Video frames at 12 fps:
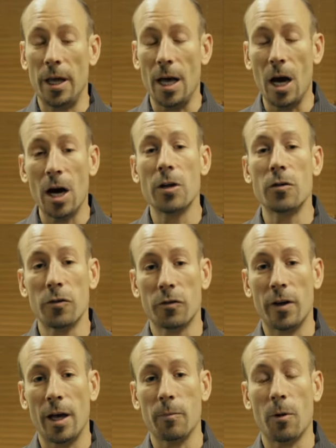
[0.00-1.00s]
They
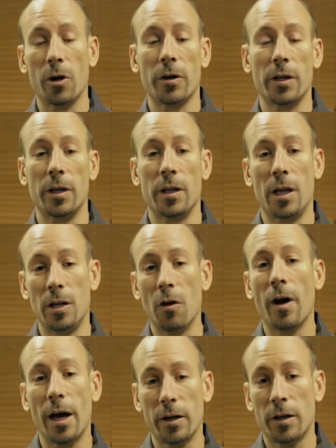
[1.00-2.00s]
understand marketing, they
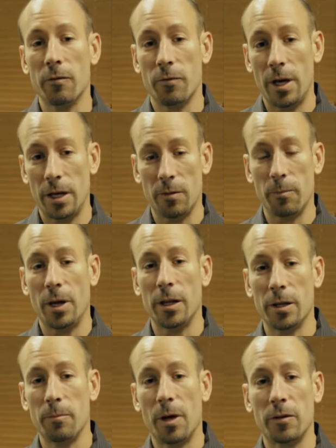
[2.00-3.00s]
know how to convey
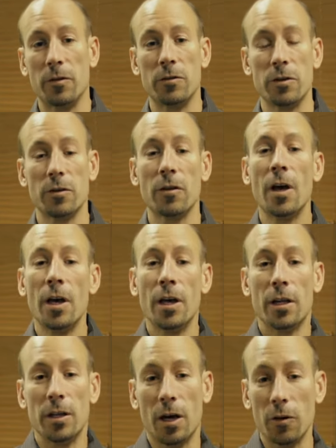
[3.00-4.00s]
compelling messages,
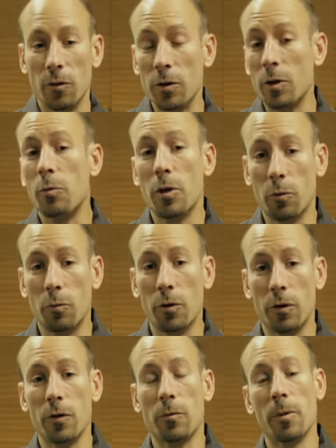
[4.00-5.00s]
not only with
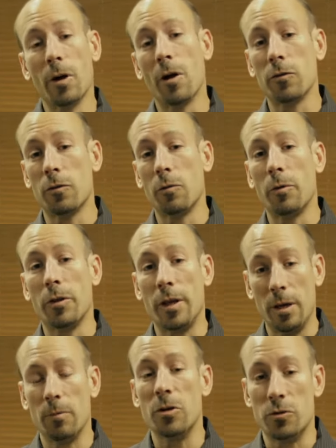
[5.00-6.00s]
words, but also
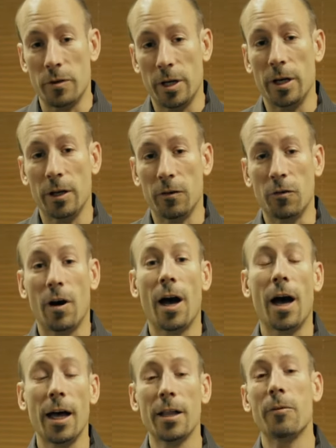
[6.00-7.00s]
with imagery, and so I
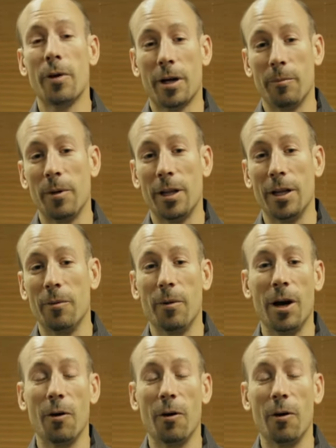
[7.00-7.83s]
highly recommend them.